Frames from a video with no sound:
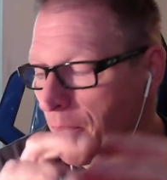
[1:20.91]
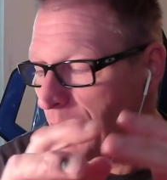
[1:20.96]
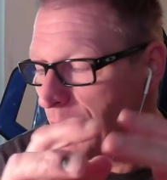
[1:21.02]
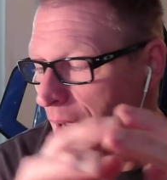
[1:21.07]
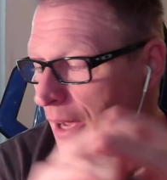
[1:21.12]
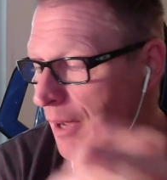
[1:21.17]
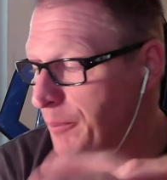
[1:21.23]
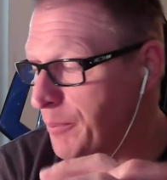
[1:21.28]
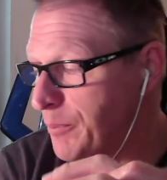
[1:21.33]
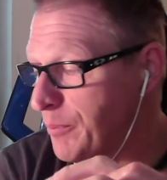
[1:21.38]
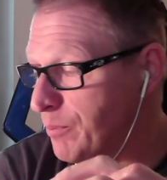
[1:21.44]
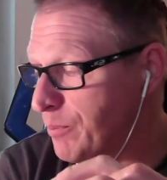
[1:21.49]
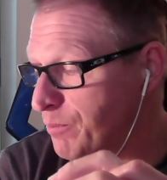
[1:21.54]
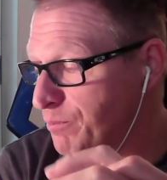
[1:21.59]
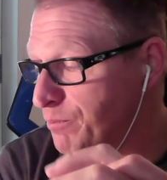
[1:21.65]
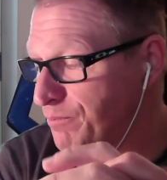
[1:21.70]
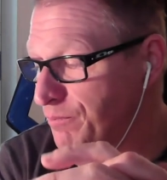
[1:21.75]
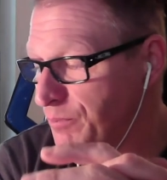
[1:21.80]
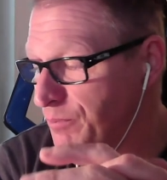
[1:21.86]
Uh,
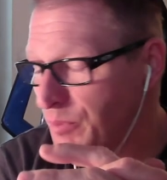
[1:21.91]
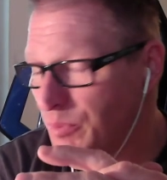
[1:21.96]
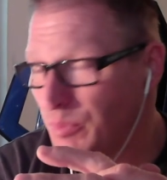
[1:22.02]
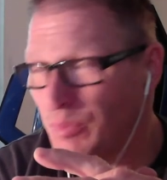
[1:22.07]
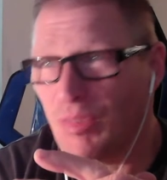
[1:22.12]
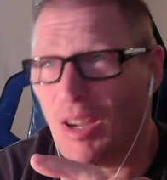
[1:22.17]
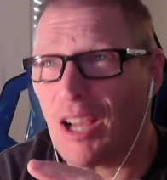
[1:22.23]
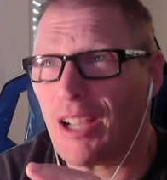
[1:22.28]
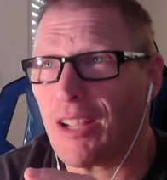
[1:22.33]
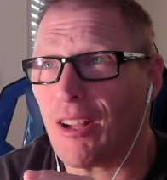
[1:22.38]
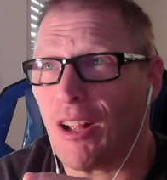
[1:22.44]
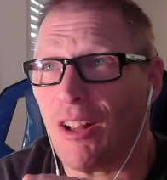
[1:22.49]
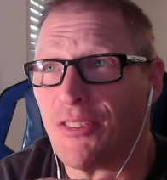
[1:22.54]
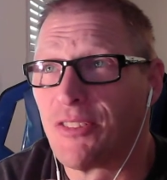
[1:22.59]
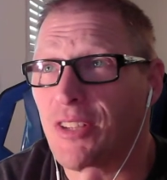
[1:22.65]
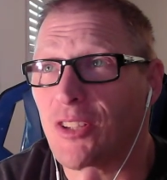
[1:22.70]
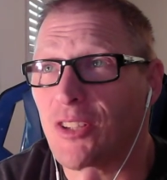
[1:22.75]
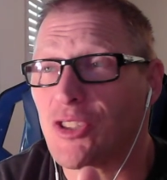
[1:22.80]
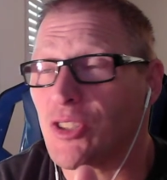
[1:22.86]
I'll
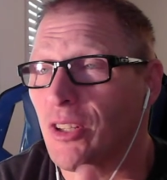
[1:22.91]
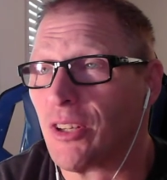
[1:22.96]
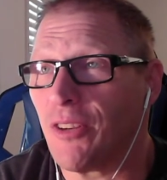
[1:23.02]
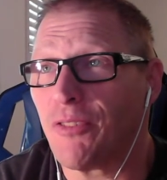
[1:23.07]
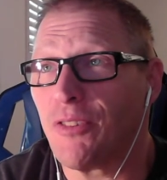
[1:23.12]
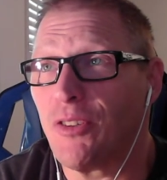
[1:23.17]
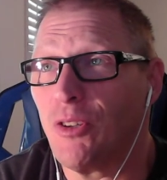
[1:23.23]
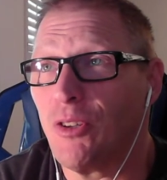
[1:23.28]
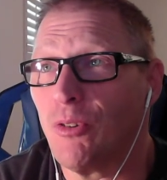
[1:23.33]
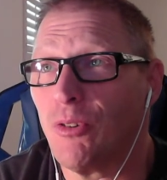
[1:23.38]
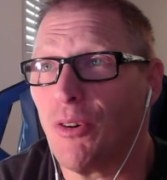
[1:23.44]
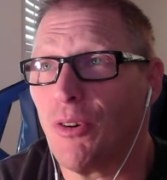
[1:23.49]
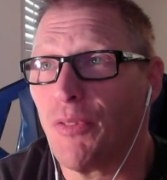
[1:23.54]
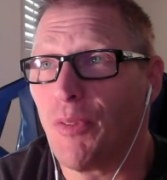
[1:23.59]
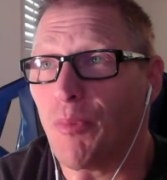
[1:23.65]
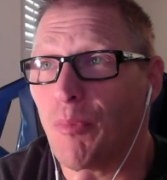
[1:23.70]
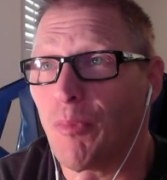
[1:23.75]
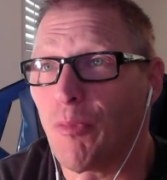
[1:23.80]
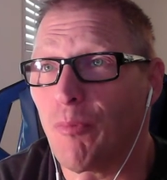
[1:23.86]
touch on a few of
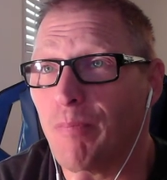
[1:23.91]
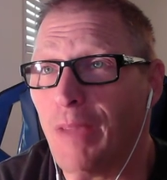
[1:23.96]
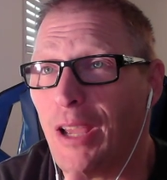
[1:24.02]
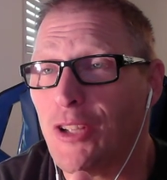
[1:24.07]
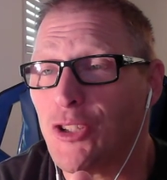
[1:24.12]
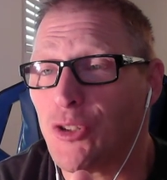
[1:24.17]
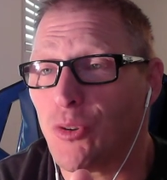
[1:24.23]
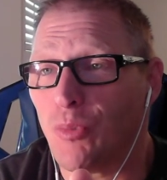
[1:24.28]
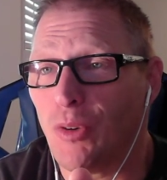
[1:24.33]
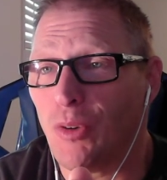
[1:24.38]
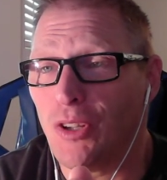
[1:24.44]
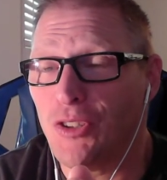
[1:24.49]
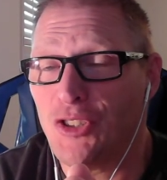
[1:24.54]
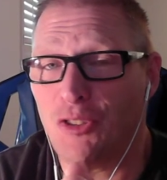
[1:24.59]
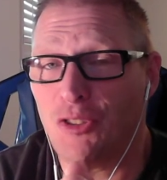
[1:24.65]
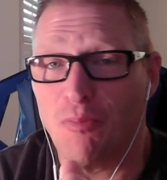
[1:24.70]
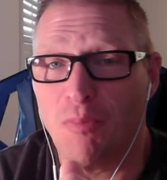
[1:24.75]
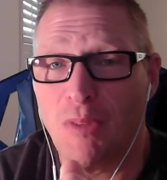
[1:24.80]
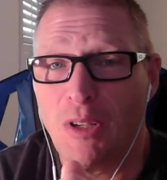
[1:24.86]
the major ones
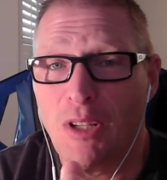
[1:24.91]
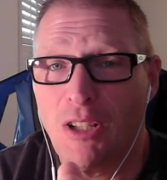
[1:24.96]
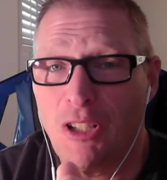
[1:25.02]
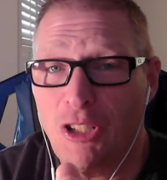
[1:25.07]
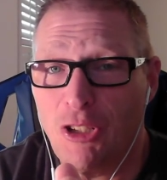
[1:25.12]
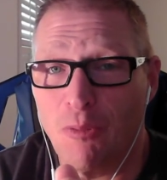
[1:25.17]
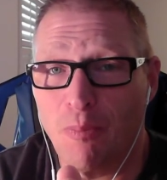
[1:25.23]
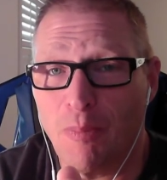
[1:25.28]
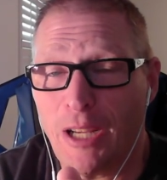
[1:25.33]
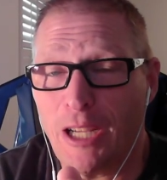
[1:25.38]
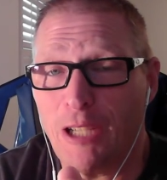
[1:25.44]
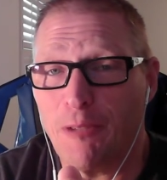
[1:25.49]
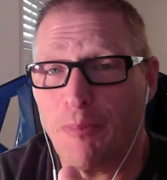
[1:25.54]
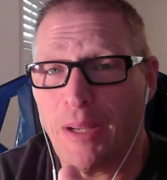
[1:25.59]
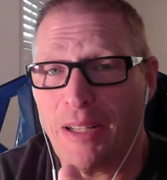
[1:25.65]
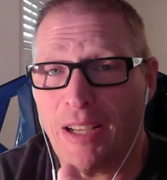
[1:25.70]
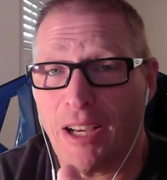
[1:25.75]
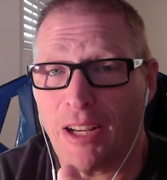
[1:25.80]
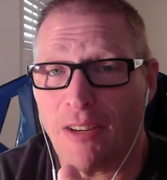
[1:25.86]
you, you may or
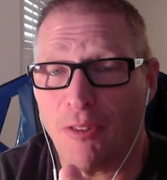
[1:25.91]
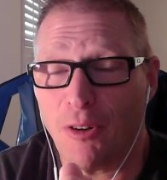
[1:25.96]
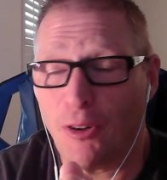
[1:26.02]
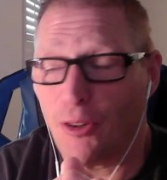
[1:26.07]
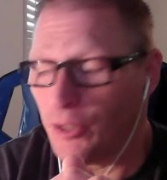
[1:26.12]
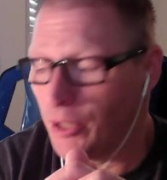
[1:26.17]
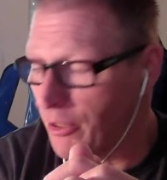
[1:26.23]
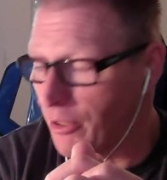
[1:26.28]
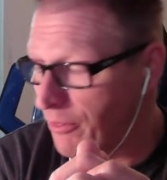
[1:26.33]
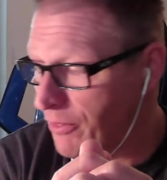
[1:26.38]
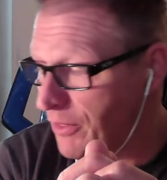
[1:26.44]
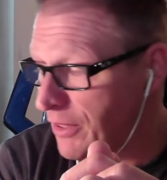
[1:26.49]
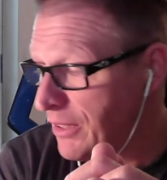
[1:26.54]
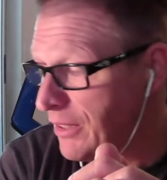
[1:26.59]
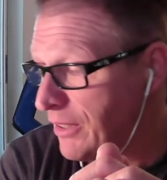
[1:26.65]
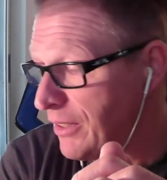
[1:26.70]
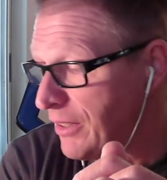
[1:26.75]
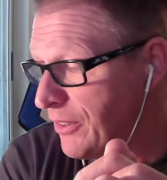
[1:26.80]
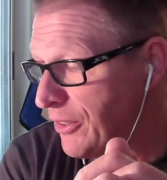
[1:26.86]
may not have heard of.
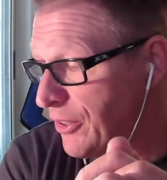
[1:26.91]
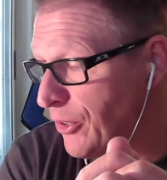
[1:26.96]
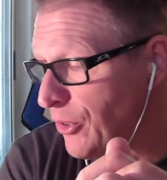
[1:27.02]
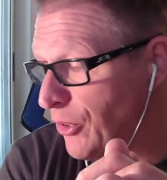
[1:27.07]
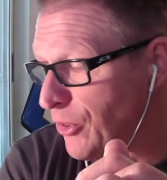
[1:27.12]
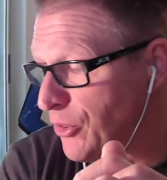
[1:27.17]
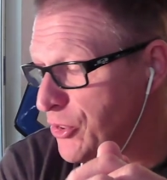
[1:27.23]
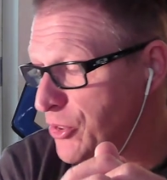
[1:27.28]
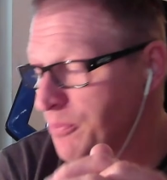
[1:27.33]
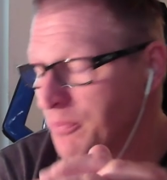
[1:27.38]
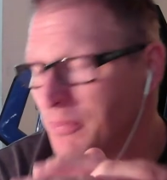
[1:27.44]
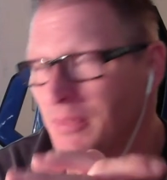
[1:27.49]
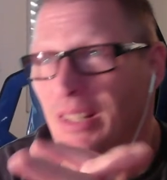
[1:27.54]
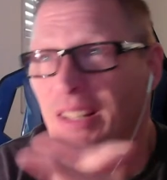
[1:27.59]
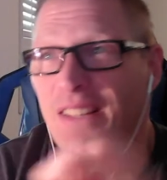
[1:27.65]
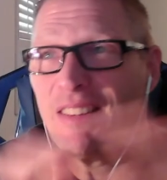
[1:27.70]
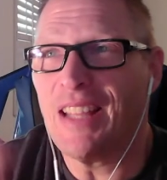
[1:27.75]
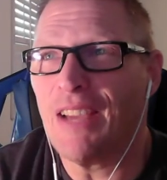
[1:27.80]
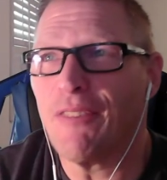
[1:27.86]
There's
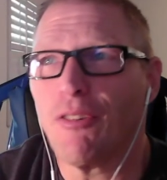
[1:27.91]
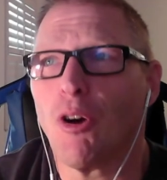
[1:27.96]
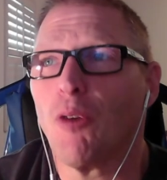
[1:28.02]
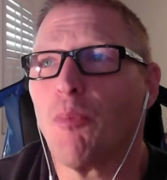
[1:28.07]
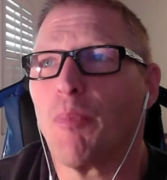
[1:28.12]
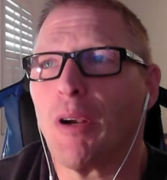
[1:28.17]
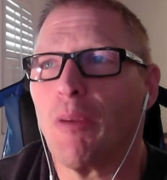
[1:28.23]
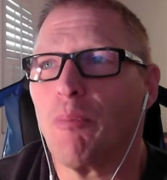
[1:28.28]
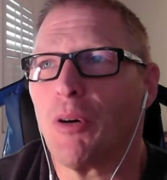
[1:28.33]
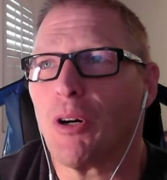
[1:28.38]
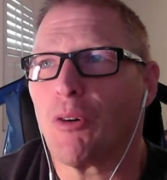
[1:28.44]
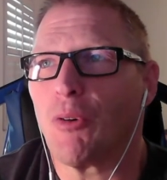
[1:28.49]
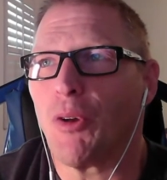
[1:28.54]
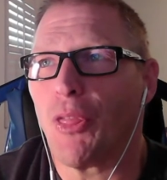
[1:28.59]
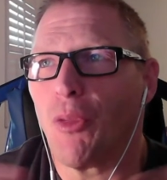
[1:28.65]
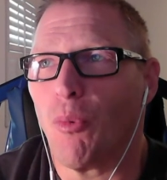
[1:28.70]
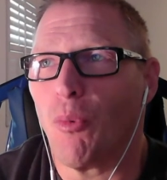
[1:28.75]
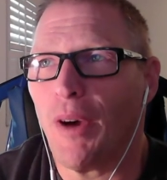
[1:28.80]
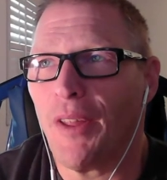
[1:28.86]
never open a book
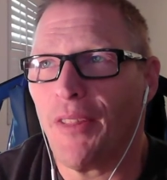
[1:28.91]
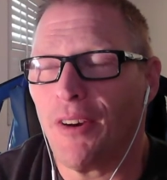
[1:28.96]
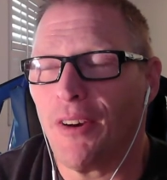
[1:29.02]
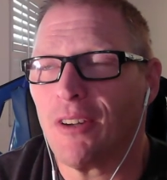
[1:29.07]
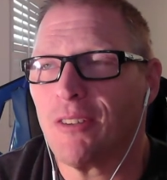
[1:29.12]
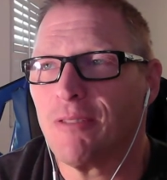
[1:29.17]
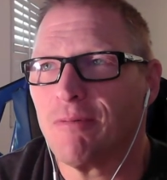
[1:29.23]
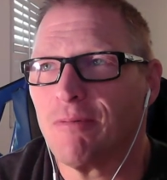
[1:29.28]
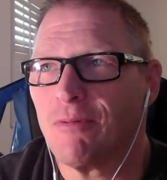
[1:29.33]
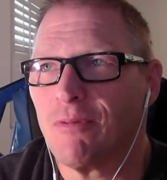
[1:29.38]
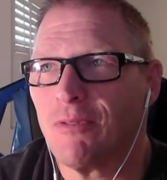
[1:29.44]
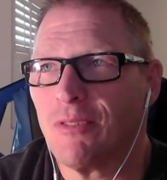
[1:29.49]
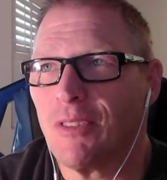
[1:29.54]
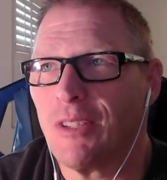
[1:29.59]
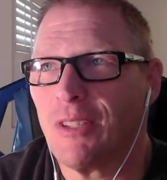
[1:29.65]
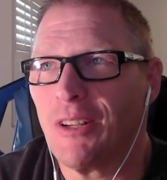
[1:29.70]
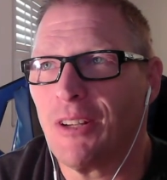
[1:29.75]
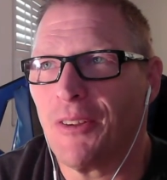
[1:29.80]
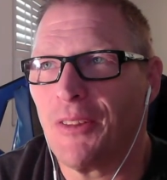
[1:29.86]
with the weather
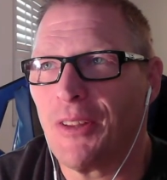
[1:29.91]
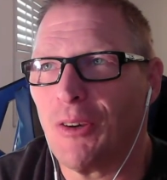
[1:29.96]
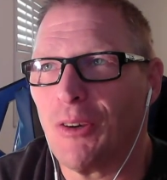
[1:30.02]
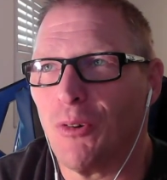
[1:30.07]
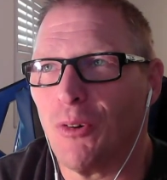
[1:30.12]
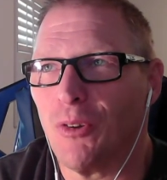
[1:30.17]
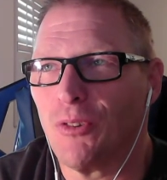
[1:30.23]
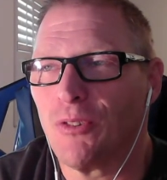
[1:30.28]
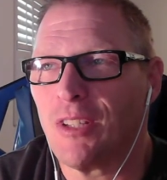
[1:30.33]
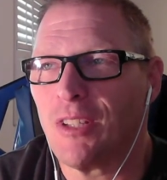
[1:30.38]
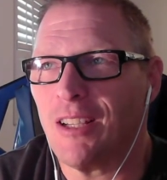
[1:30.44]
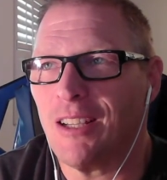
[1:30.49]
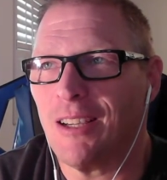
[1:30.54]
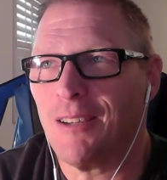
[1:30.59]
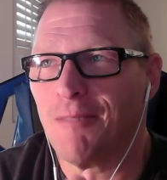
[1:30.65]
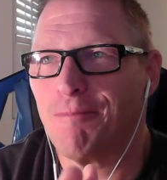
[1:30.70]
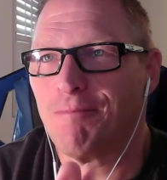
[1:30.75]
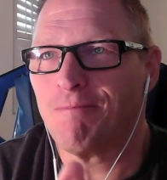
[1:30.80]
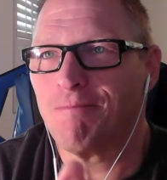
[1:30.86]
you know, the old
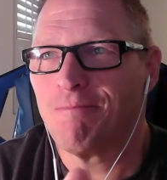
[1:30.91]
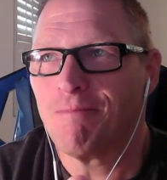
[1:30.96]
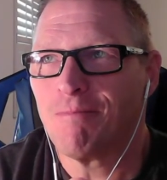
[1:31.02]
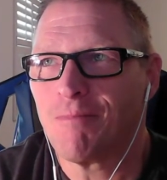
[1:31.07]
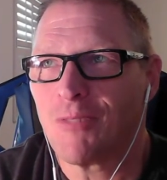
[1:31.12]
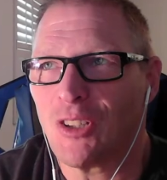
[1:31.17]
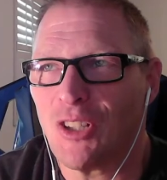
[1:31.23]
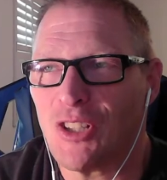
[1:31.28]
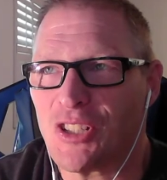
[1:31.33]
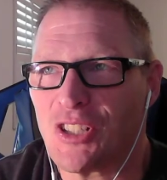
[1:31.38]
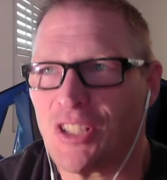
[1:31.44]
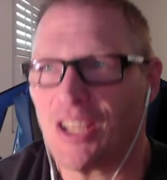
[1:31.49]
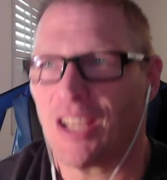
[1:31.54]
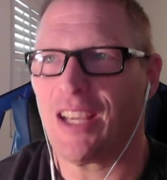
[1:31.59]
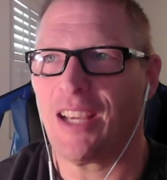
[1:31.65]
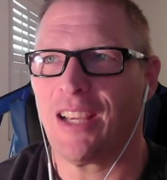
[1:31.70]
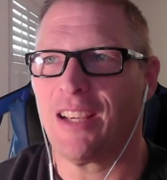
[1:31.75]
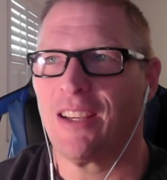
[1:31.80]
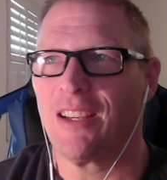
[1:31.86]
uh,
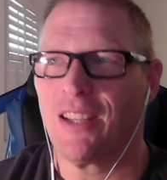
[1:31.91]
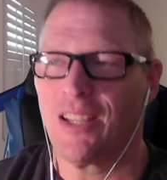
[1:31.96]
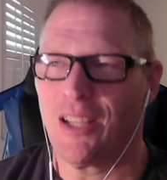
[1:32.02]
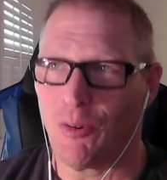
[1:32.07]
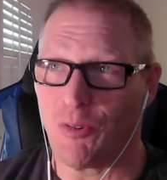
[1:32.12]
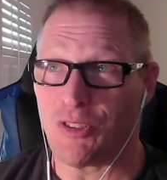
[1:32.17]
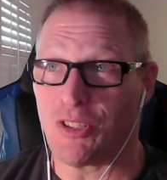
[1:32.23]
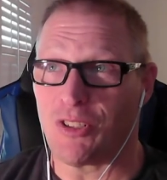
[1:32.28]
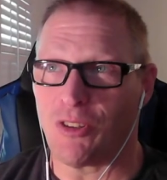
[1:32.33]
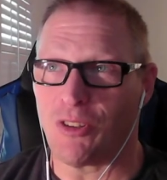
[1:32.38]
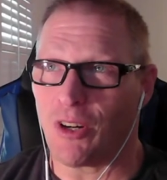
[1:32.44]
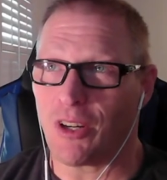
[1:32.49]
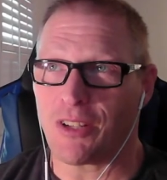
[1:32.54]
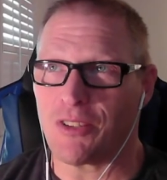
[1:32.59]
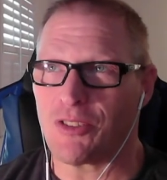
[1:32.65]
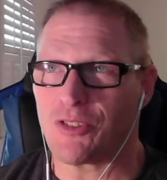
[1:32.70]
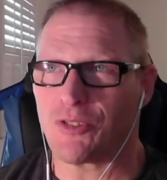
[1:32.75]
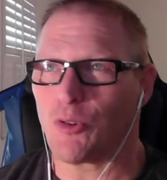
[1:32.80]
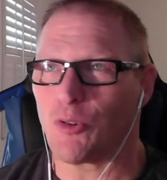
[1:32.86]
cliche, it was a dark
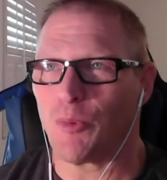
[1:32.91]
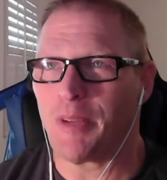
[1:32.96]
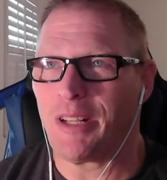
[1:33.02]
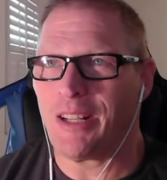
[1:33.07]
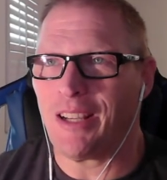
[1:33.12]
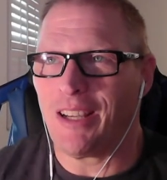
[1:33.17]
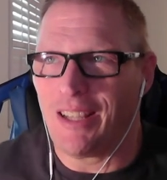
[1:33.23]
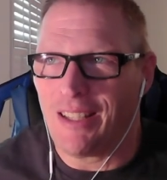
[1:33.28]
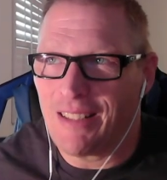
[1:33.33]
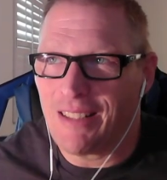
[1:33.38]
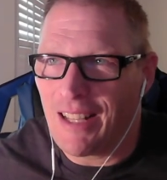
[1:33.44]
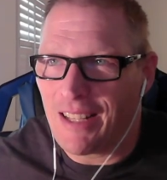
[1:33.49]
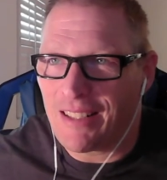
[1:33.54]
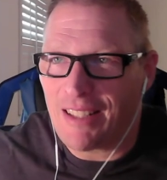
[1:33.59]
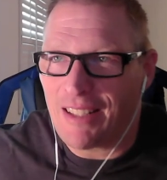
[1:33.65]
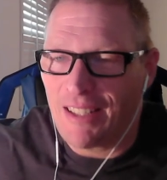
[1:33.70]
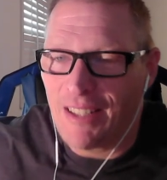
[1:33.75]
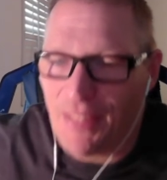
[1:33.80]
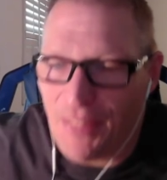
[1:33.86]
and stormy night, that
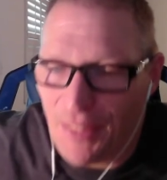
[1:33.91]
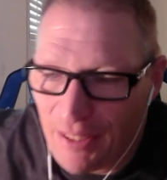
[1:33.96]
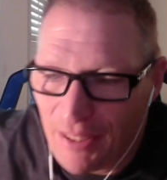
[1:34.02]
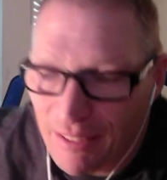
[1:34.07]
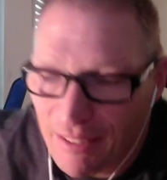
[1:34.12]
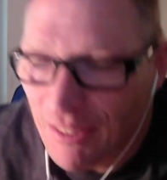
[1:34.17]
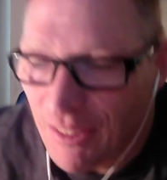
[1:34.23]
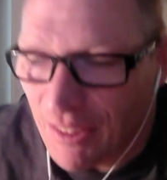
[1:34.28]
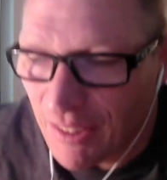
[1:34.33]
kind of thing.